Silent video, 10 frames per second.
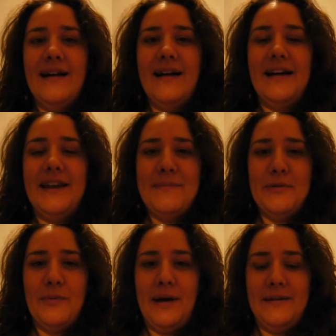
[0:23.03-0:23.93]

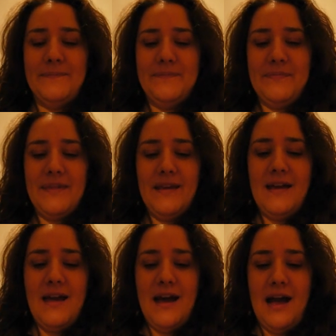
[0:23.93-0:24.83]
Number one,
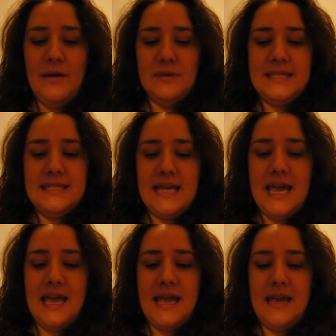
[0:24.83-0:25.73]
I would
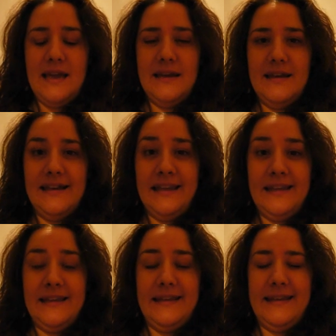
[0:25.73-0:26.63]
say
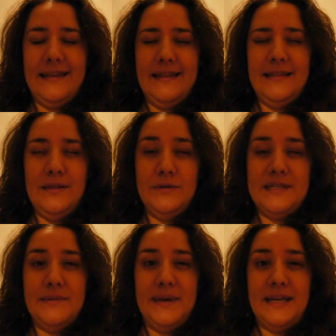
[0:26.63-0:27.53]

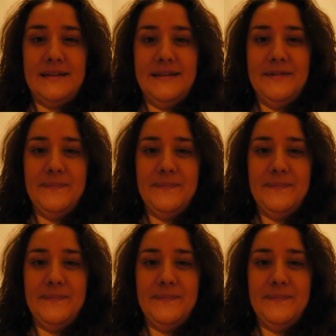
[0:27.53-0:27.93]
lose the meat.